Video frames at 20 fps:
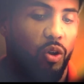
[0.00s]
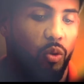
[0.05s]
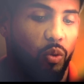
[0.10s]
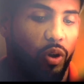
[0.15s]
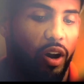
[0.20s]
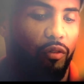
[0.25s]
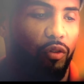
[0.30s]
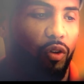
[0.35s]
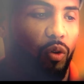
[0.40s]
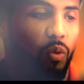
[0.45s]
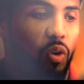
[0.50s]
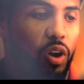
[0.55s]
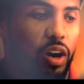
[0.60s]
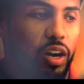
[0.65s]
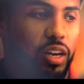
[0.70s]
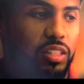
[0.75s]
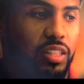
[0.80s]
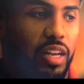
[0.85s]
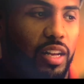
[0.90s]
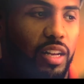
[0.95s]
Whatever it
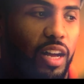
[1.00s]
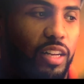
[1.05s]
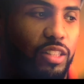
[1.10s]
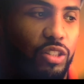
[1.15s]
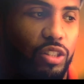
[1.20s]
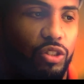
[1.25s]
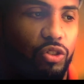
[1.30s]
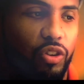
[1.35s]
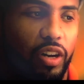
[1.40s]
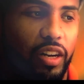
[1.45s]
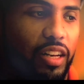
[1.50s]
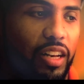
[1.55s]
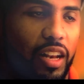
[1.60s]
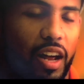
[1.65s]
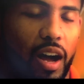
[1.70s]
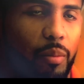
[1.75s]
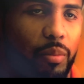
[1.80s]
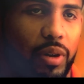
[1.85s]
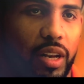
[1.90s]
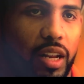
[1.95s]
was, I, I just tried to
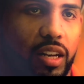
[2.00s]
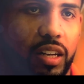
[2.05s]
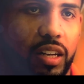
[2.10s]
dominate